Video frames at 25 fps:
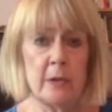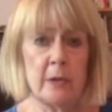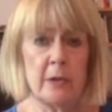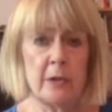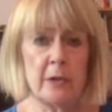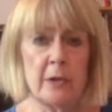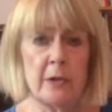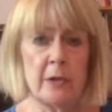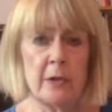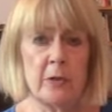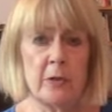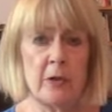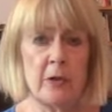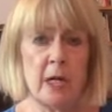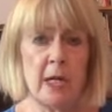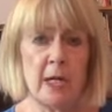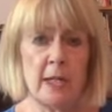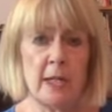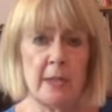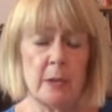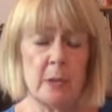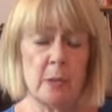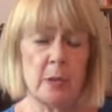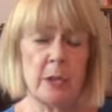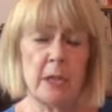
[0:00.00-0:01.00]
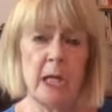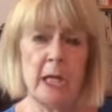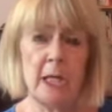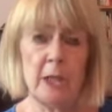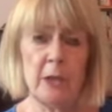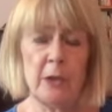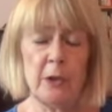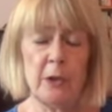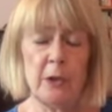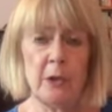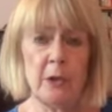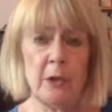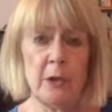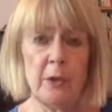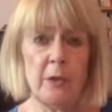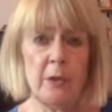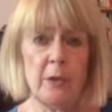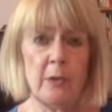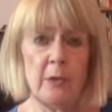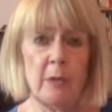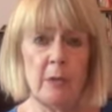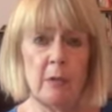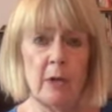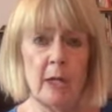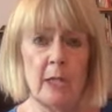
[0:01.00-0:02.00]
stress or
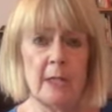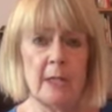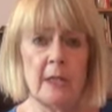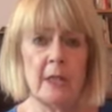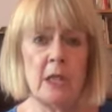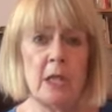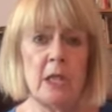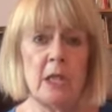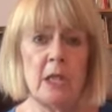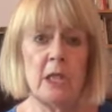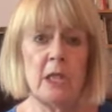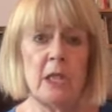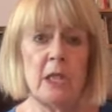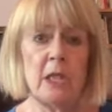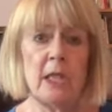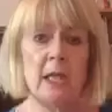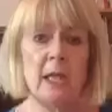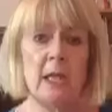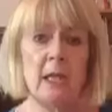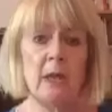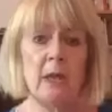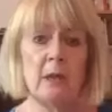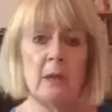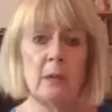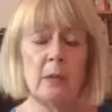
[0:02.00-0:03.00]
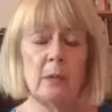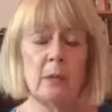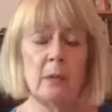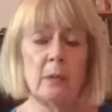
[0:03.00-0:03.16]
tension or anxiety.